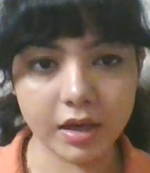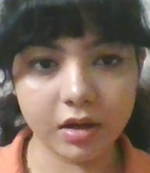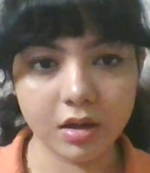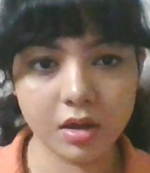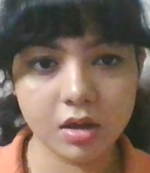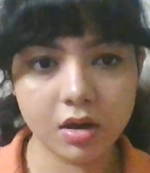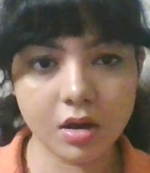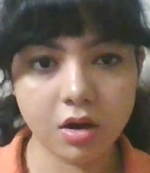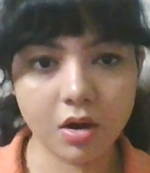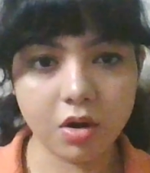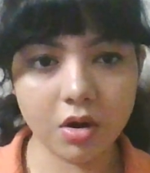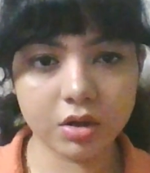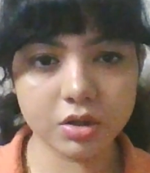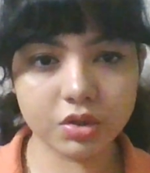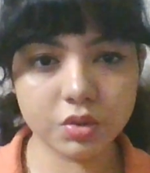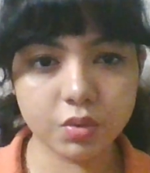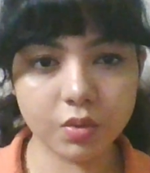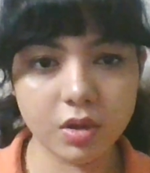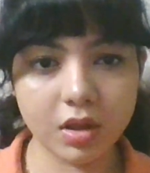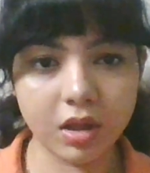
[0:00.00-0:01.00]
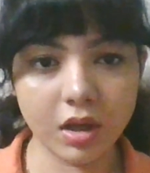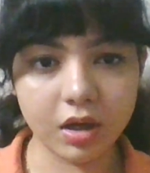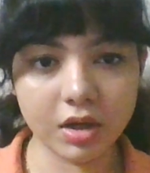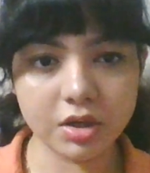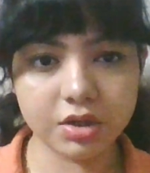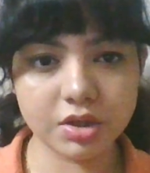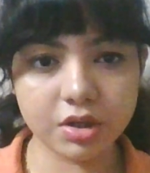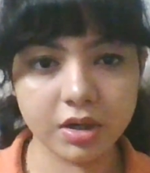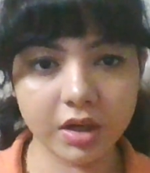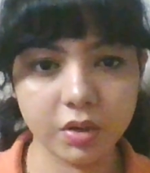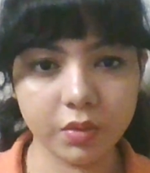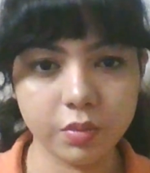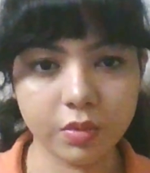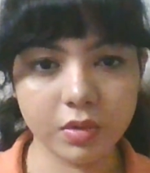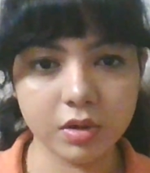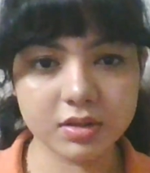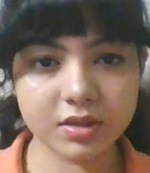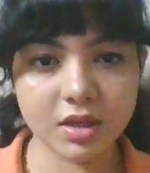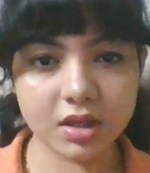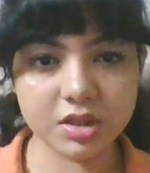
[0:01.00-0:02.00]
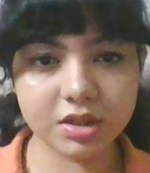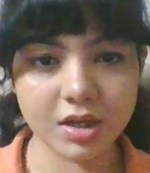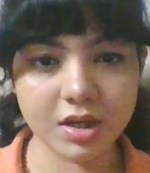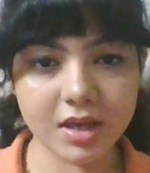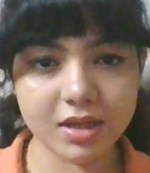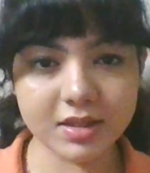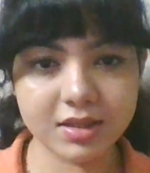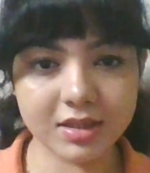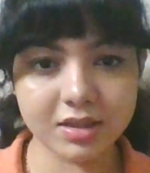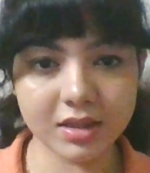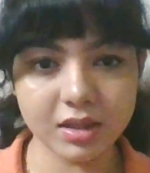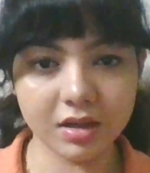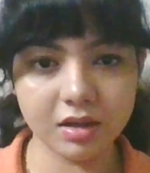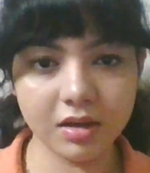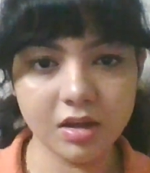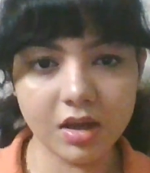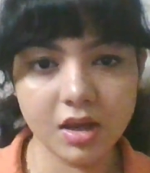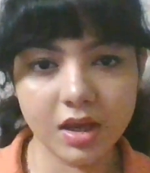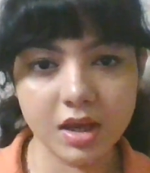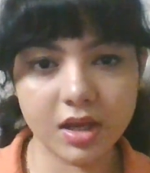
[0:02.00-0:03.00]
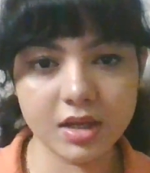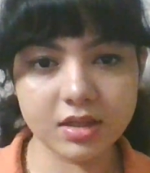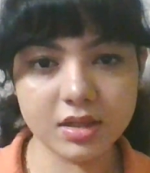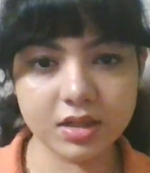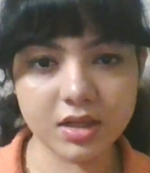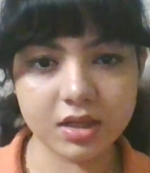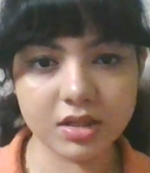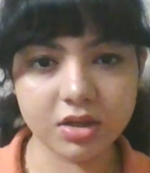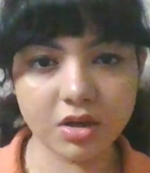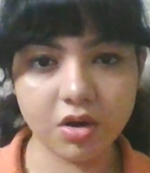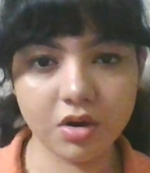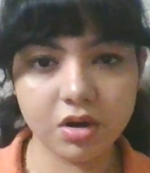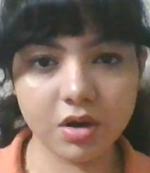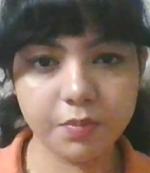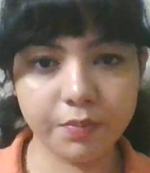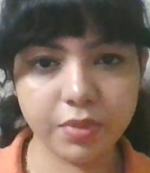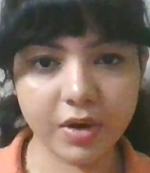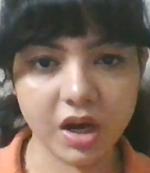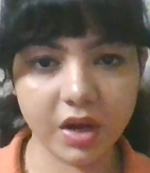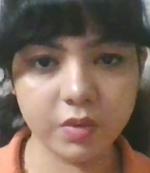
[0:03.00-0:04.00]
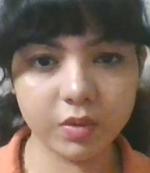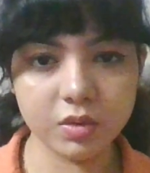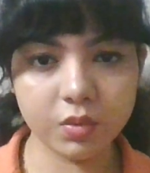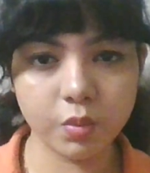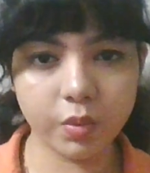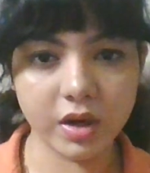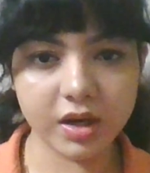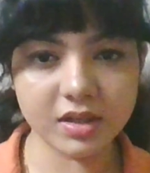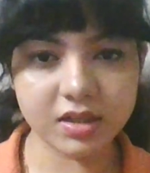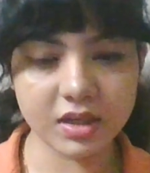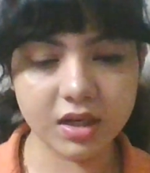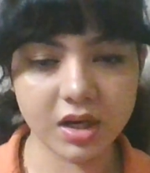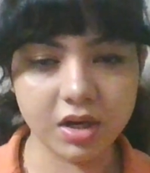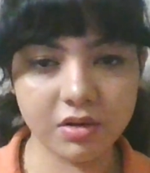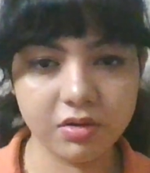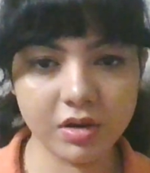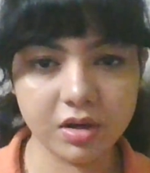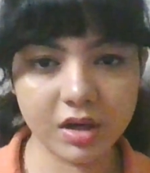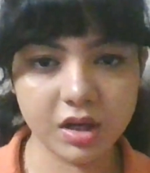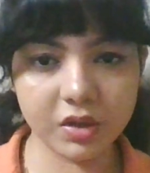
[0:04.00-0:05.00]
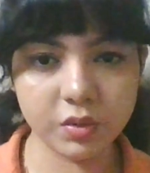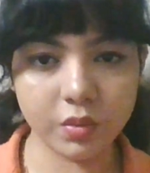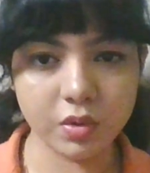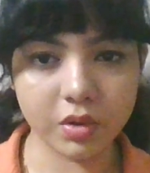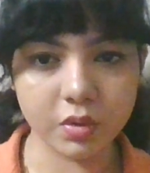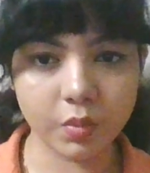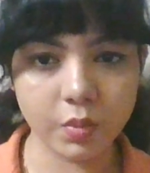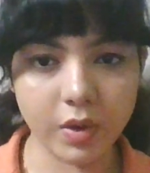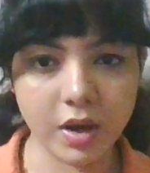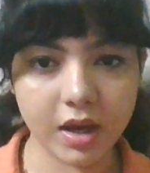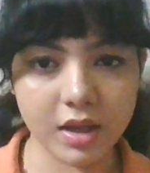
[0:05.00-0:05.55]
or to a larger network such as the internet or a private wide area network